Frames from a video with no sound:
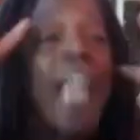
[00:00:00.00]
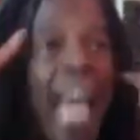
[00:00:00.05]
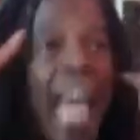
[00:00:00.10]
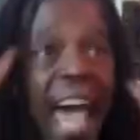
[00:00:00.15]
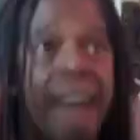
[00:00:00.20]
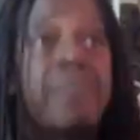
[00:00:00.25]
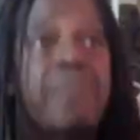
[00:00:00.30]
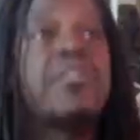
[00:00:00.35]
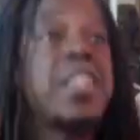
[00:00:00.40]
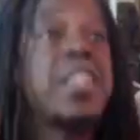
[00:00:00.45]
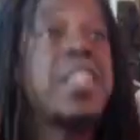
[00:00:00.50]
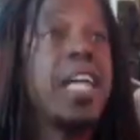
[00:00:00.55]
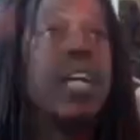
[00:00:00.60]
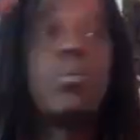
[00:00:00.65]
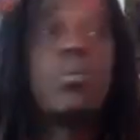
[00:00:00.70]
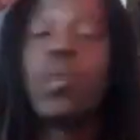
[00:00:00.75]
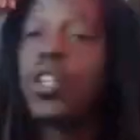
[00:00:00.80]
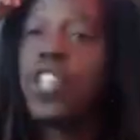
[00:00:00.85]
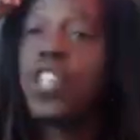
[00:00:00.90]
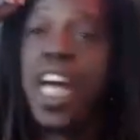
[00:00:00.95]

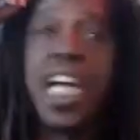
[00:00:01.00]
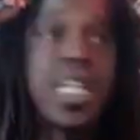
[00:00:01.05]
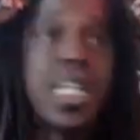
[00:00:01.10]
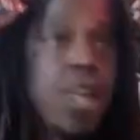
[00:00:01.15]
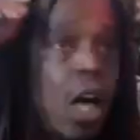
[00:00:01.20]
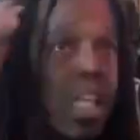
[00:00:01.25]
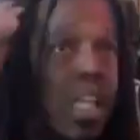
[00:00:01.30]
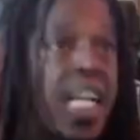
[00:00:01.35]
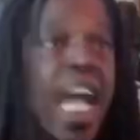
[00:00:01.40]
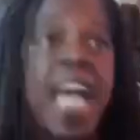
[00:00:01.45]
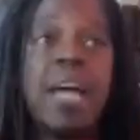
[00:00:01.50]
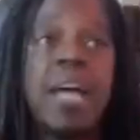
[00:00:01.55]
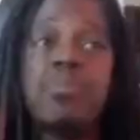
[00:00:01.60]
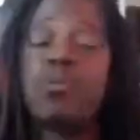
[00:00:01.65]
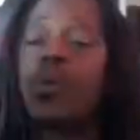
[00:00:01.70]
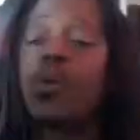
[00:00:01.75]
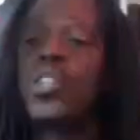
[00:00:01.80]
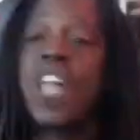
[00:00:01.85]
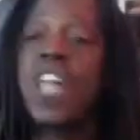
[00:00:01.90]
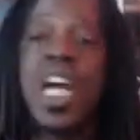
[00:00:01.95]
everything. We'll change our
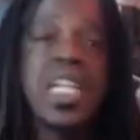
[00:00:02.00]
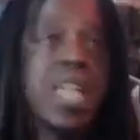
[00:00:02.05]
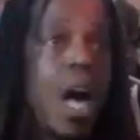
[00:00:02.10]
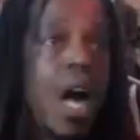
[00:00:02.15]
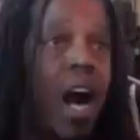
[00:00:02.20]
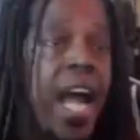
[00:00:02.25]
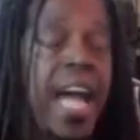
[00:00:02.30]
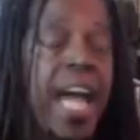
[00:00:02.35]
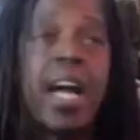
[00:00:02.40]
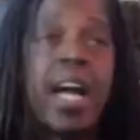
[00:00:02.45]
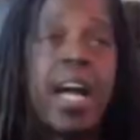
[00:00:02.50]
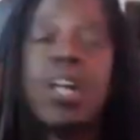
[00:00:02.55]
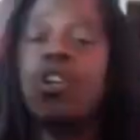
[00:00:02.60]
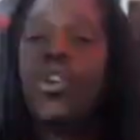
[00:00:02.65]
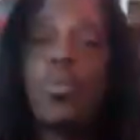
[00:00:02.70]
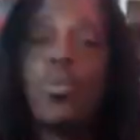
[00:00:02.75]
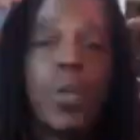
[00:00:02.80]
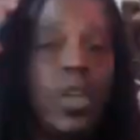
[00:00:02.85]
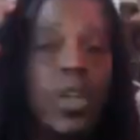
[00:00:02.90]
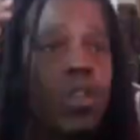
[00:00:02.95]
names. We'll change our hair.
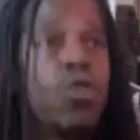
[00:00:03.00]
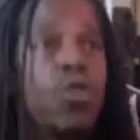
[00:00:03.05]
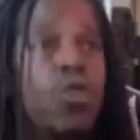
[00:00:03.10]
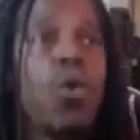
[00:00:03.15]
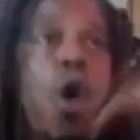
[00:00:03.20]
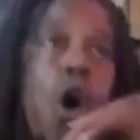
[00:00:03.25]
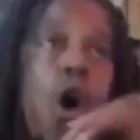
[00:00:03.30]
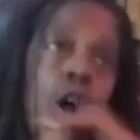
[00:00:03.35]
We'll do all